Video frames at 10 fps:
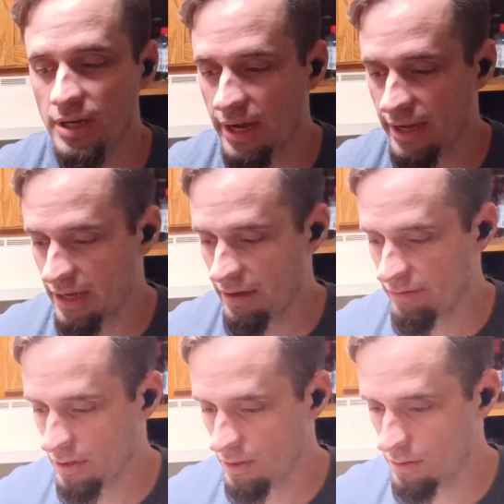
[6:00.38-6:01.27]
I have
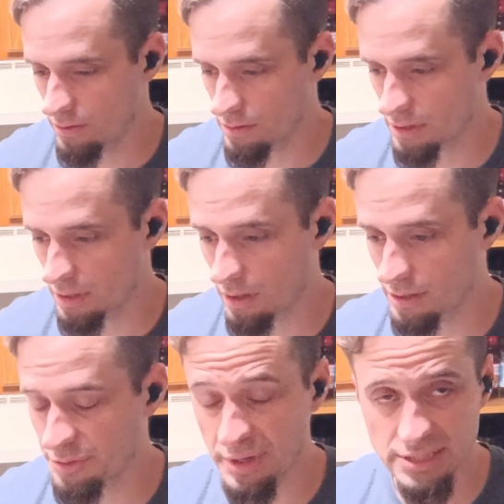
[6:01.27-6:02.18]
used
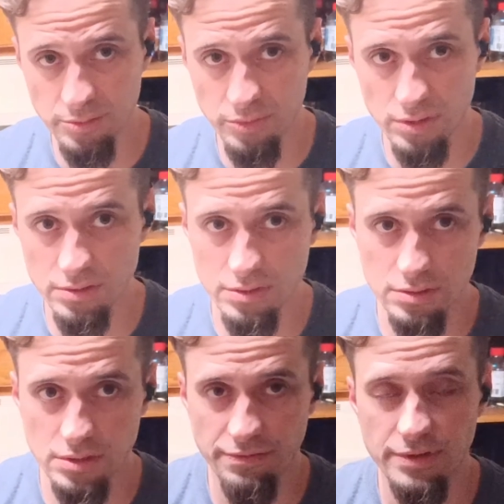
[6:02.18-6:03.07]
large mixing bowls
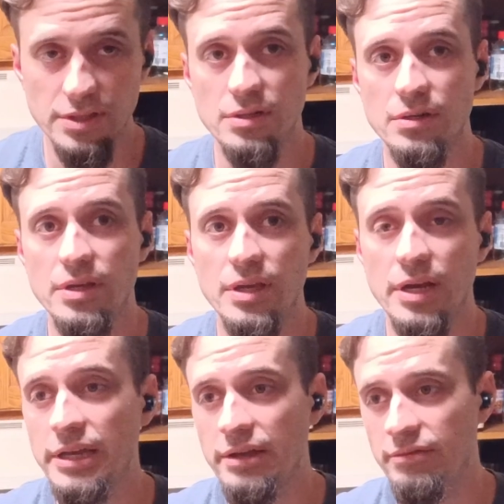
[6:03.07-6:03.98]
that fit the turkey. I
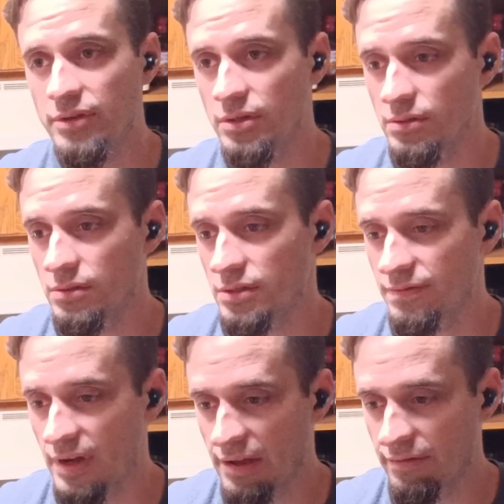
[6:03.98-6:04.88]
have used
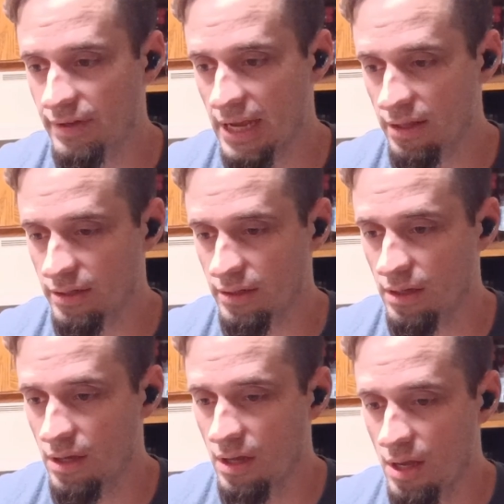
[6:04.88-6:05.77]
5-gallon
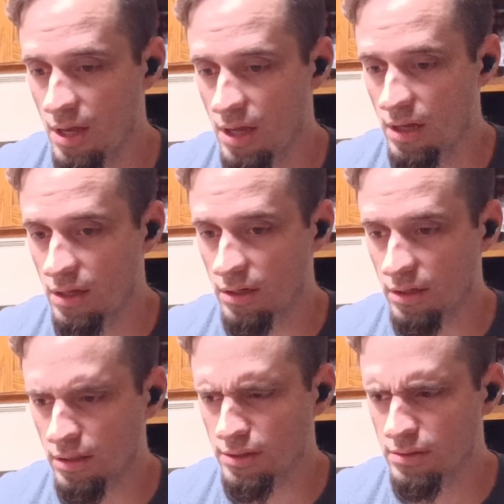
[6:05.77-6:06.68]

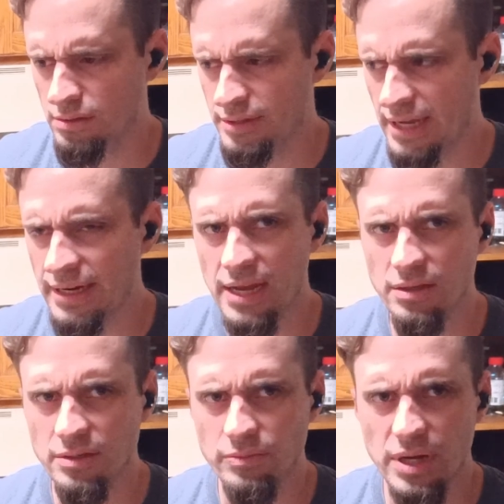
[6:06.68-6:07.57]
or
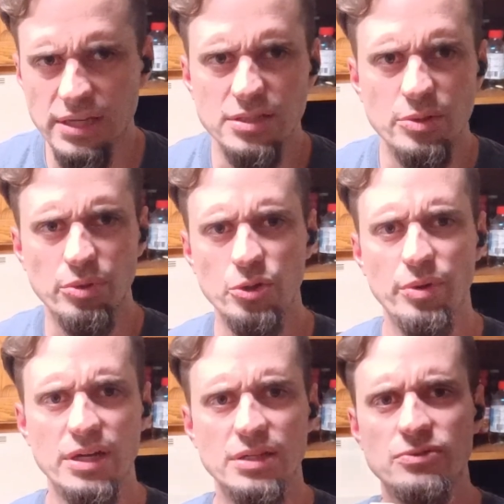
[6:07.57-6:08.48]
10-gallon buckets, the blue
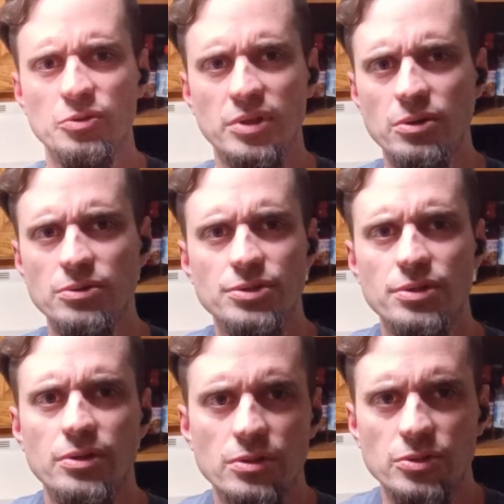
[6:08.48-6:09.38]
buckets from Lowe's or
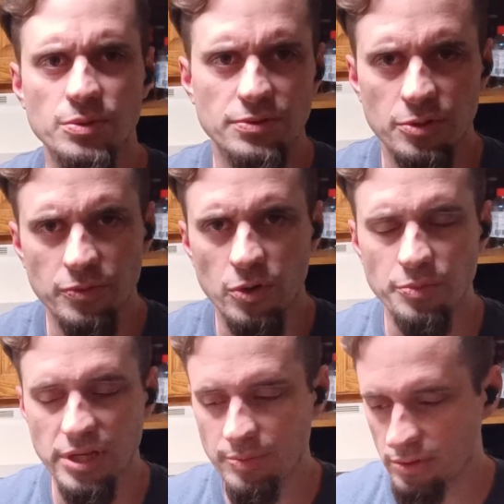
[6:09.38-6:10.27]
the orange ones from Home
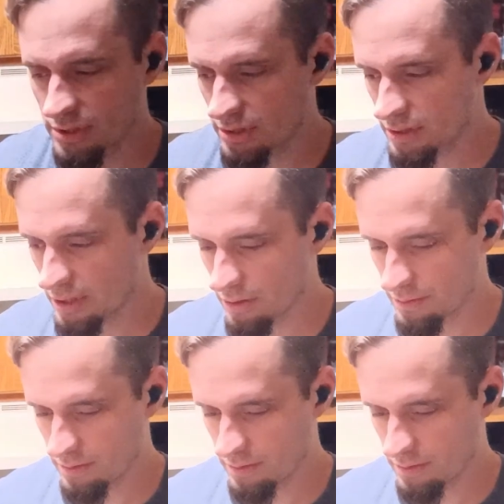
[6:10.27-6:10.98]
Depot, just, you know,